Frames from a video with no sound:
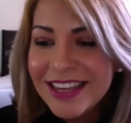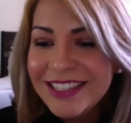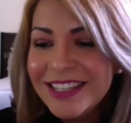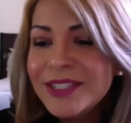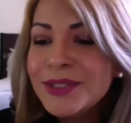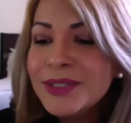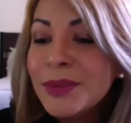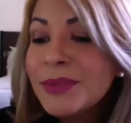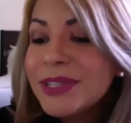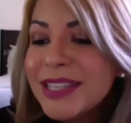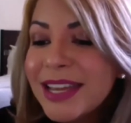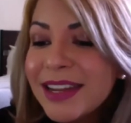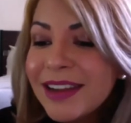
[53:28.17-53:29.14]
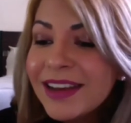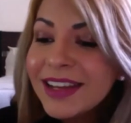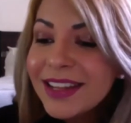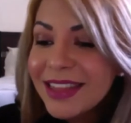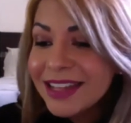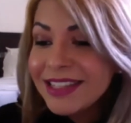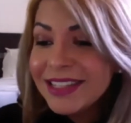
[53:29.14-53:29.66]
See, so someone said,
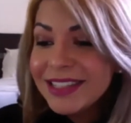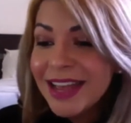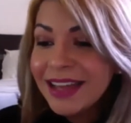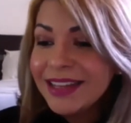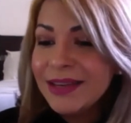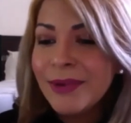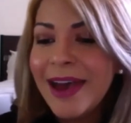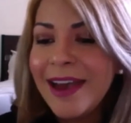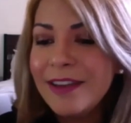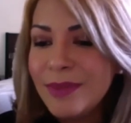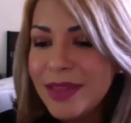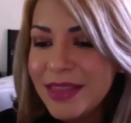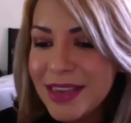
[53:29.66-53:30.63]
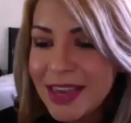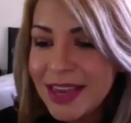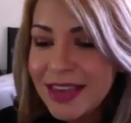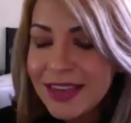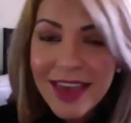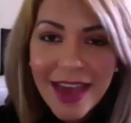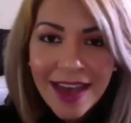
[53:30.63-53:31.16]
that's exactly what I've been thinking.
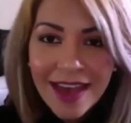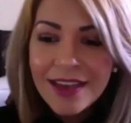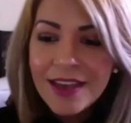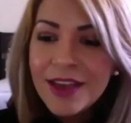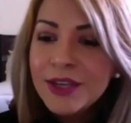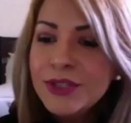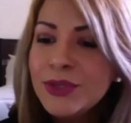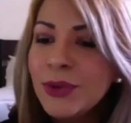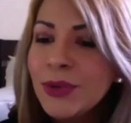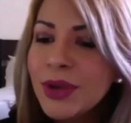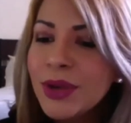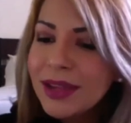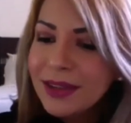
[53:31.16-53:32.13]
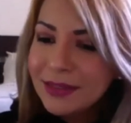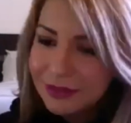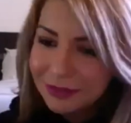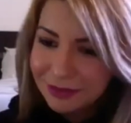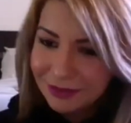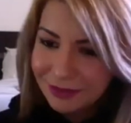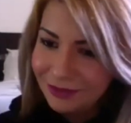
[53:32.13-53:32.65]
Yeah, so
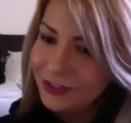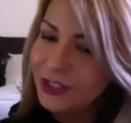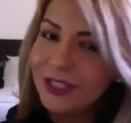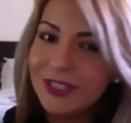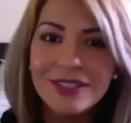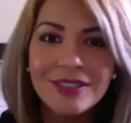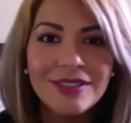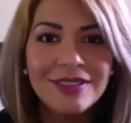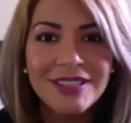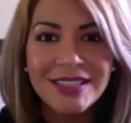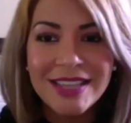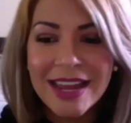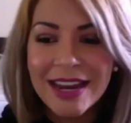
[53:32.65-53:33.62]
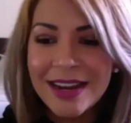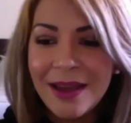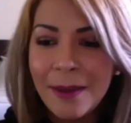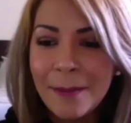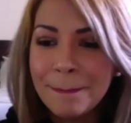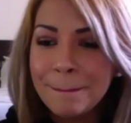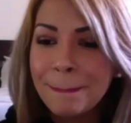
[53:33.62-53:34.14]
just set it up.